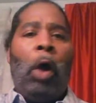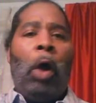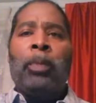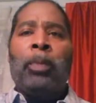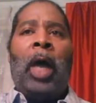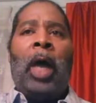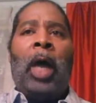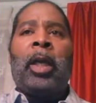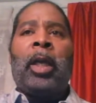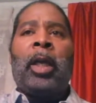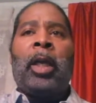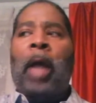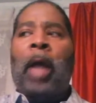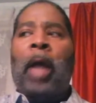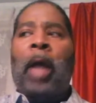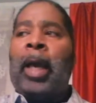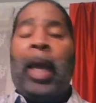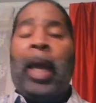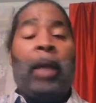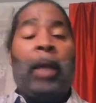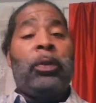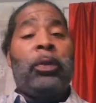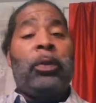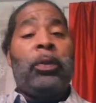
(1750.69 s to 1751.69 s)
talking I
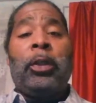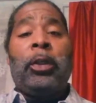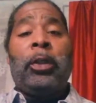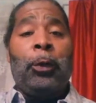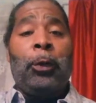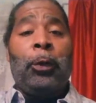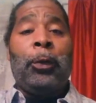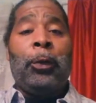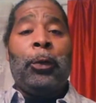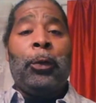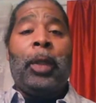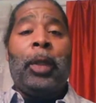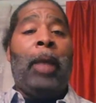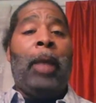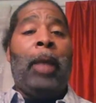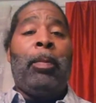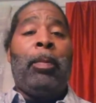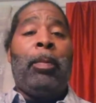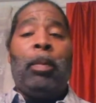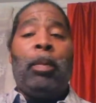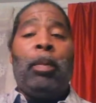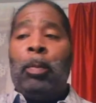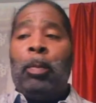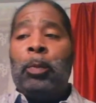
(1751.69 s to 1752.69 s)
got sisters that,
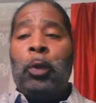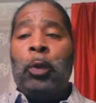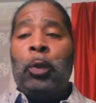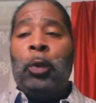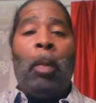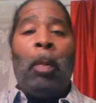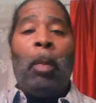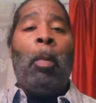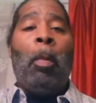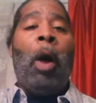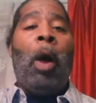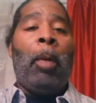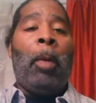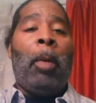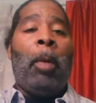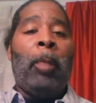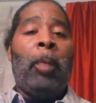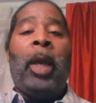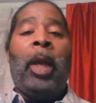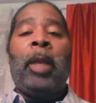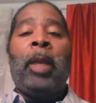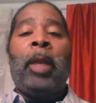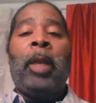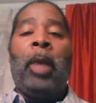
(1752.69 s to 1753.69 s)
my mom,
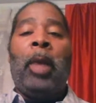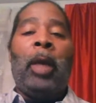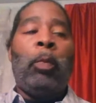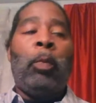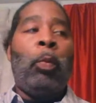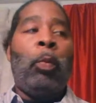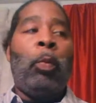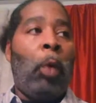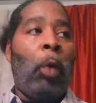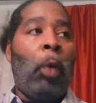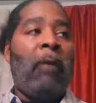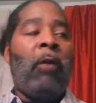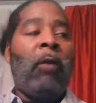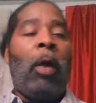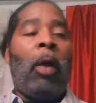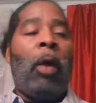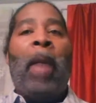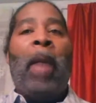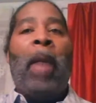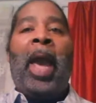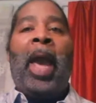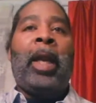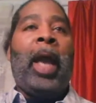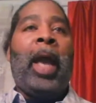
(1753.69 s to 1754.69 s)
everybody, but wherever
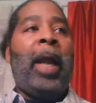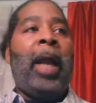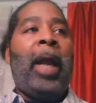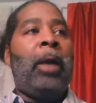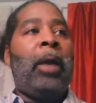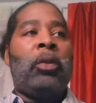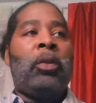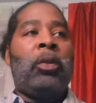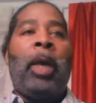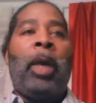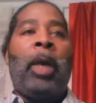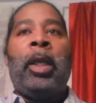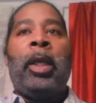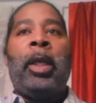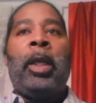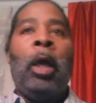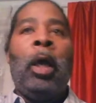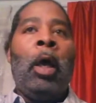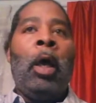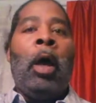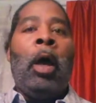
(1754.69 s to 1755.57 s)
I'm at, I hear somebody,